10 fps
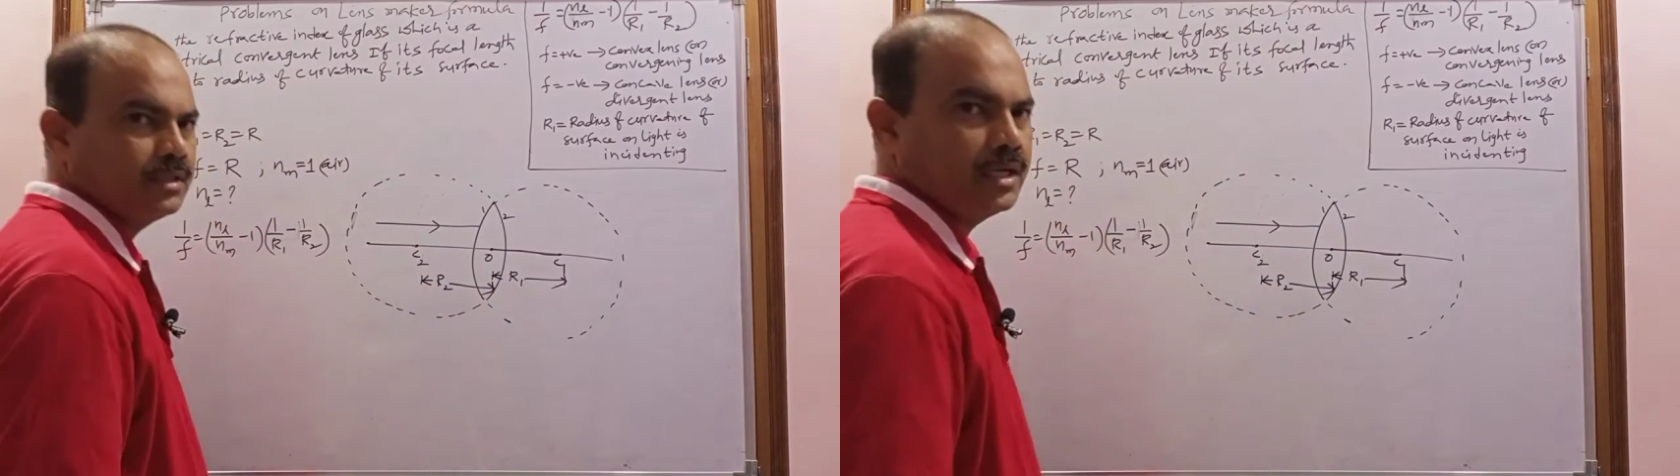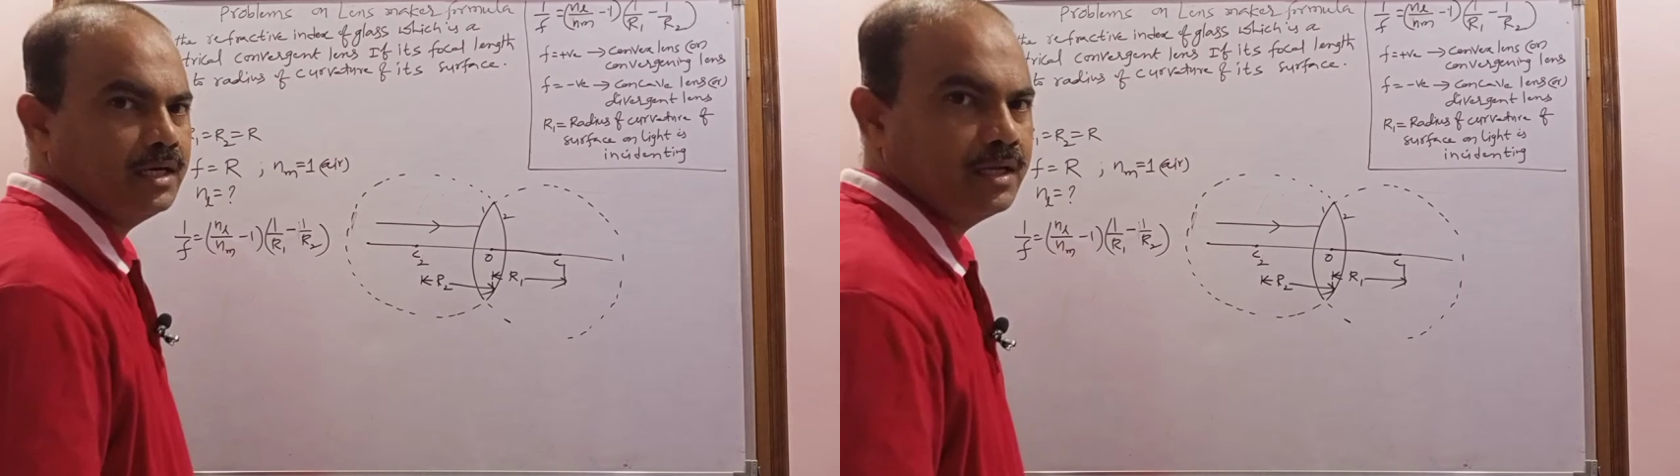
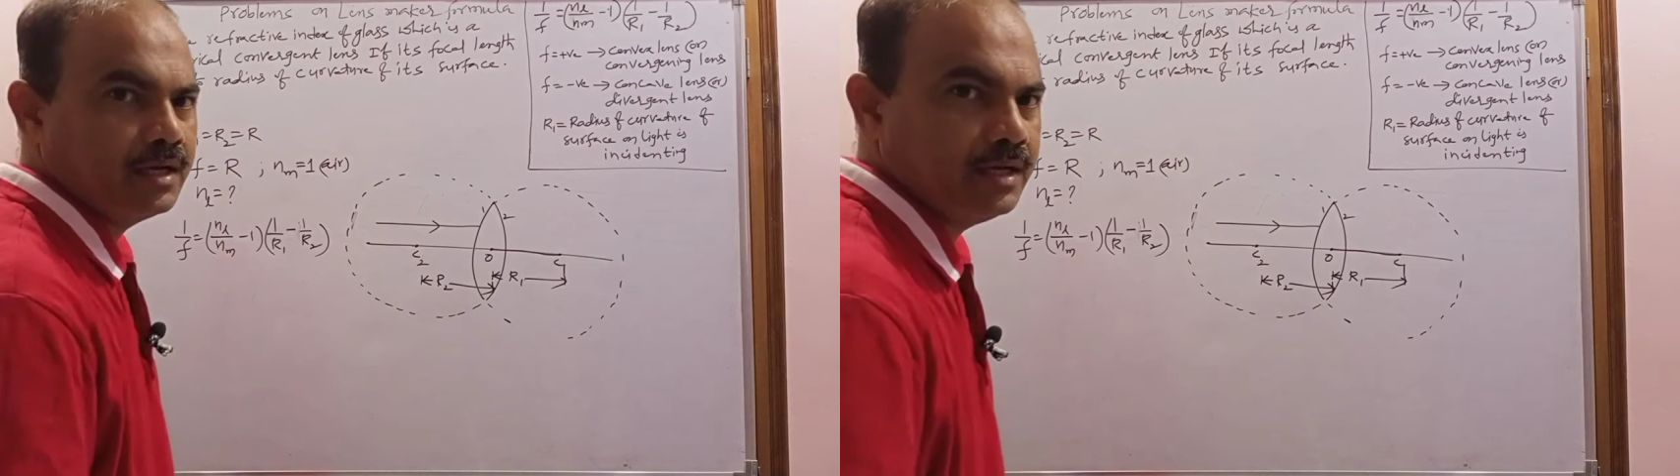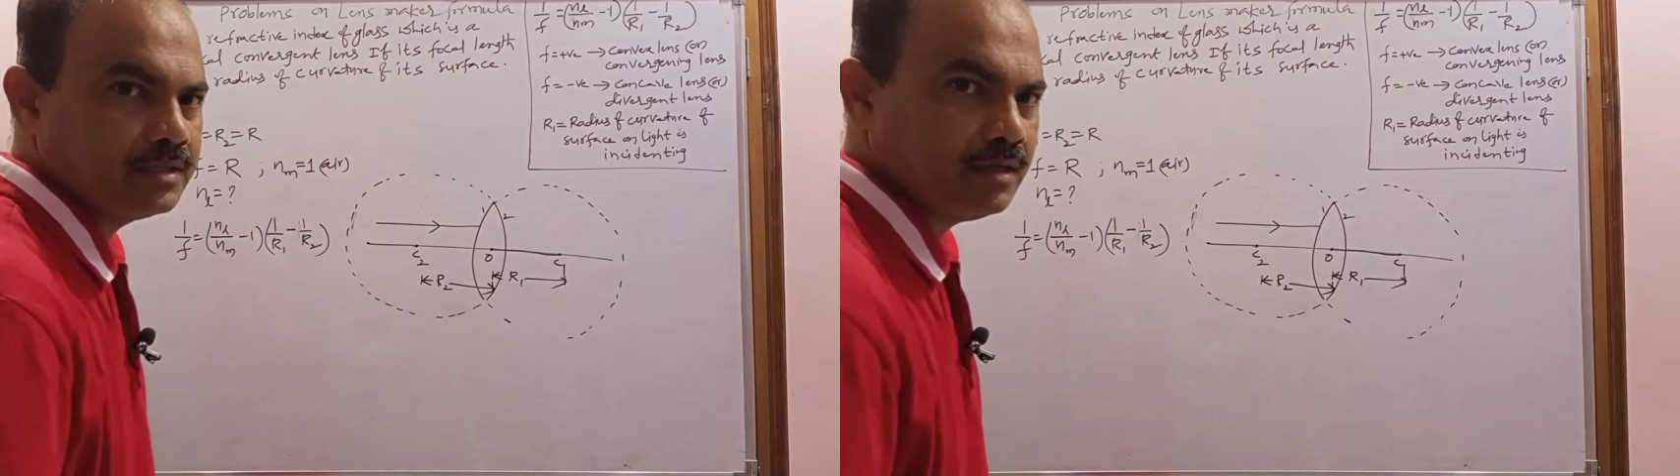Second
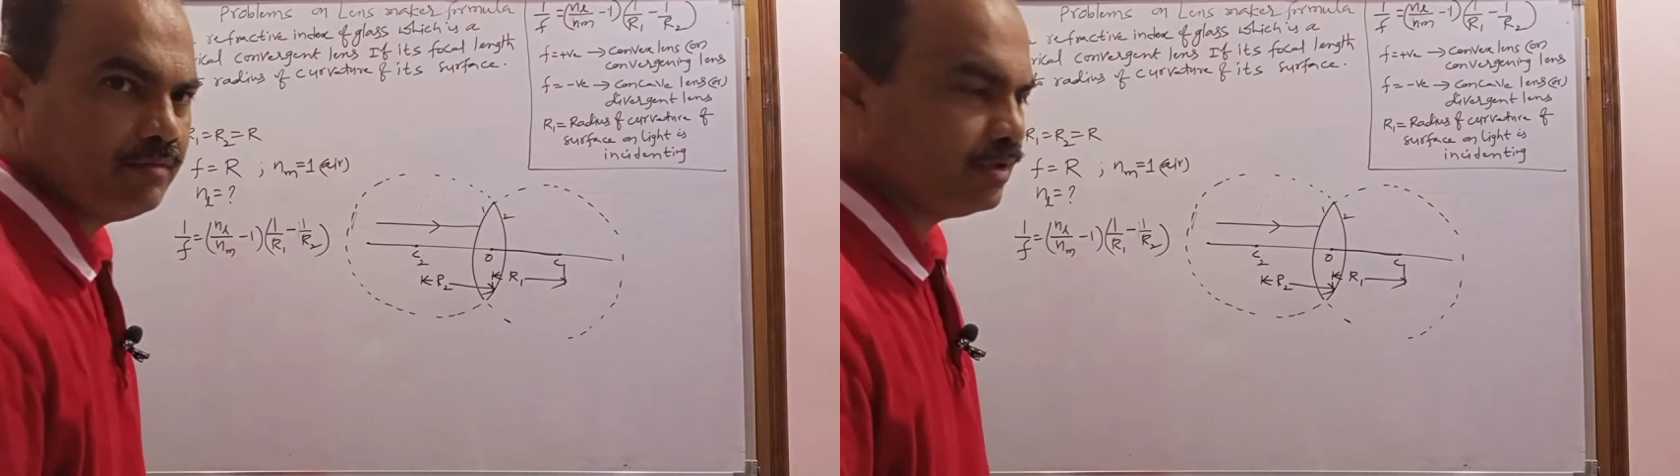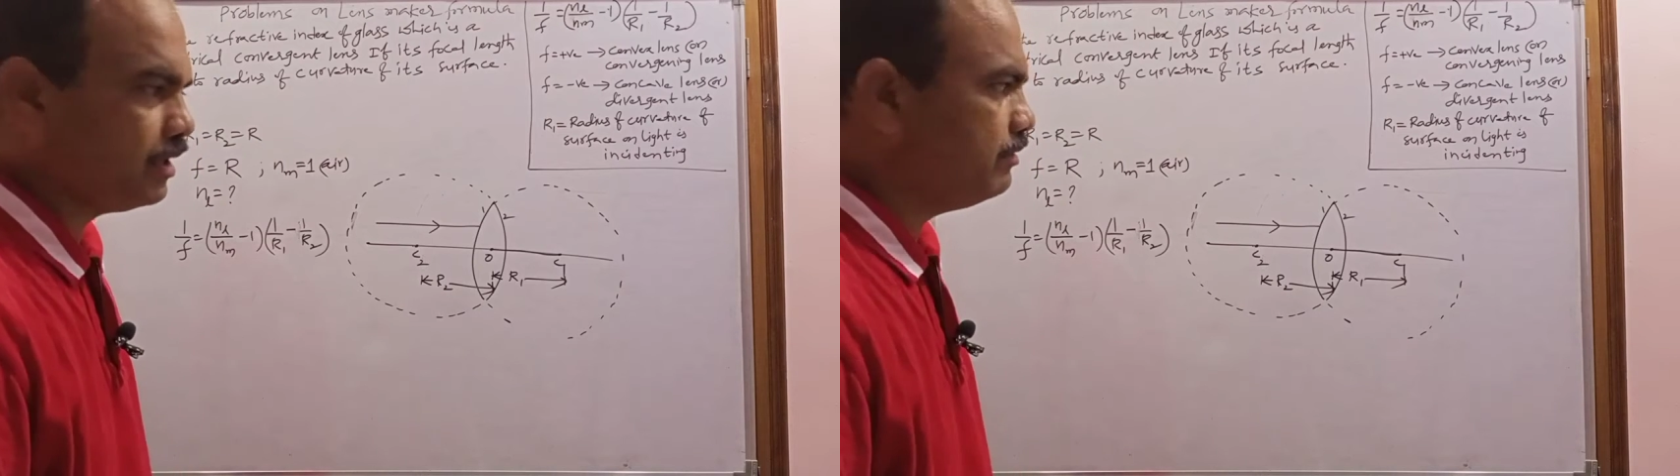radius
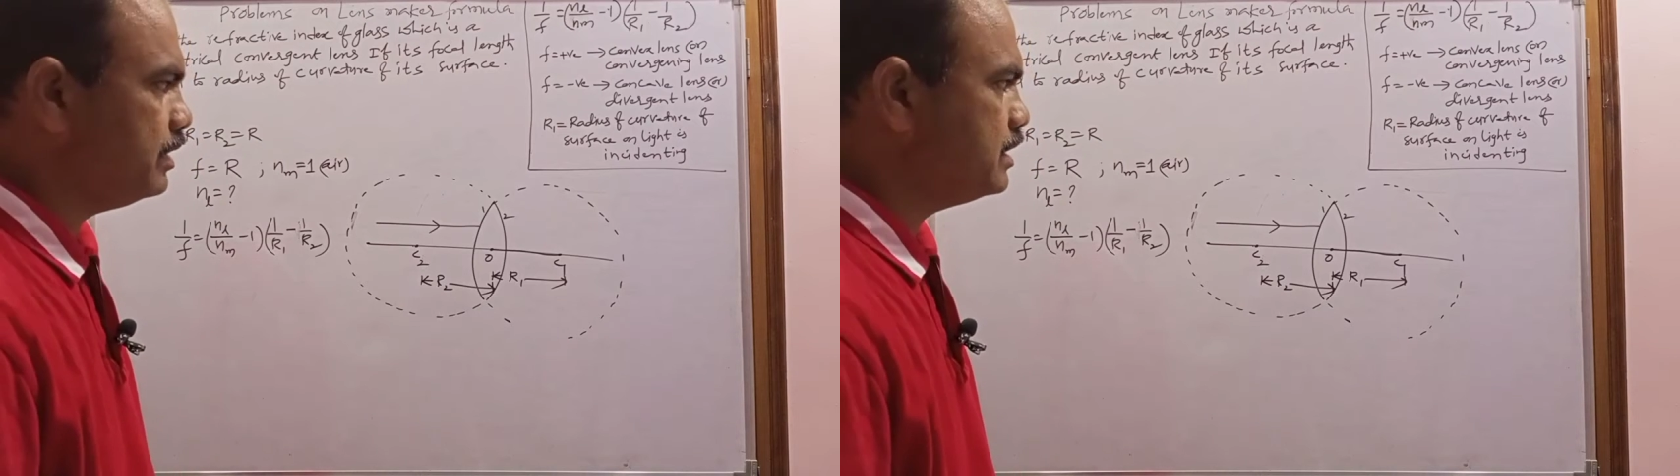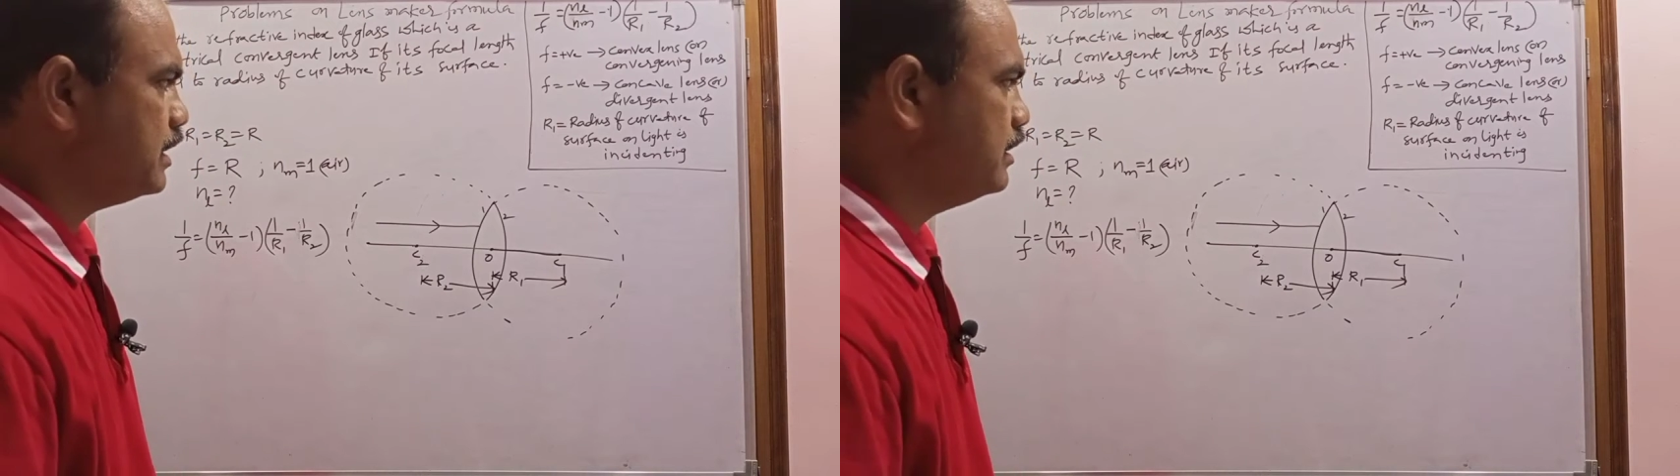of
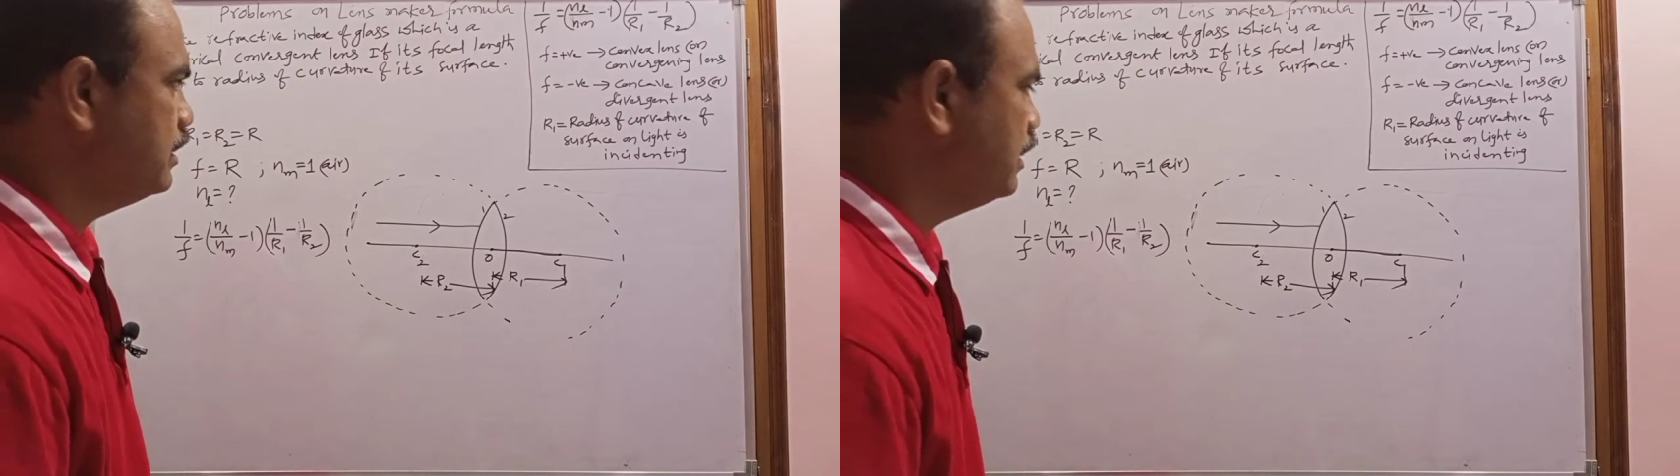curvature.